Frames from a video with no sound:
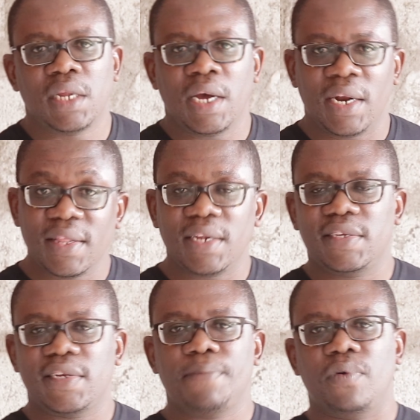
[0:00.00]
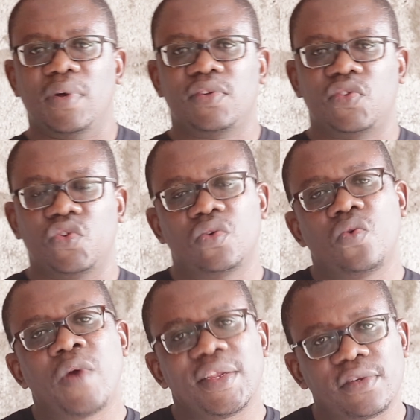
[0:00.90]
Another disciple was John,
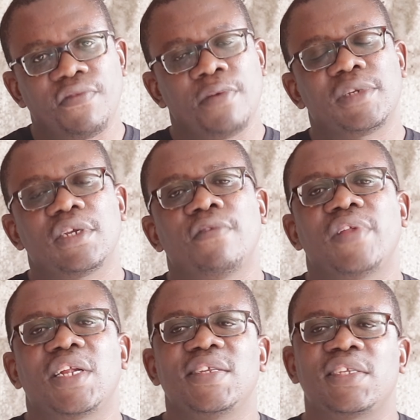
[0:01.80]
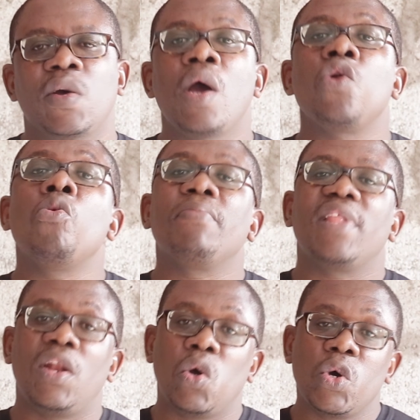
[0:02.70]
who writes of himself that he's the one whom
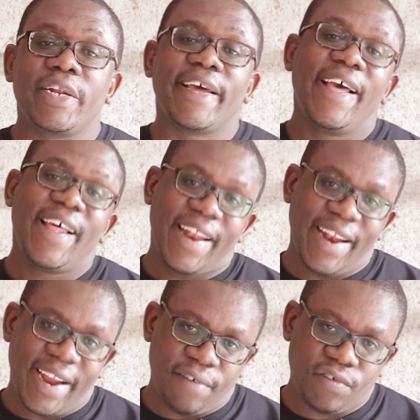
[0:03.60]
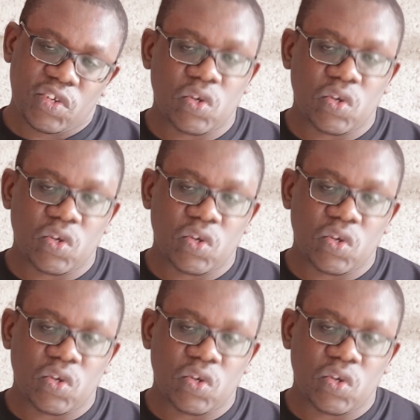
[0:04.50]
the Lord loved.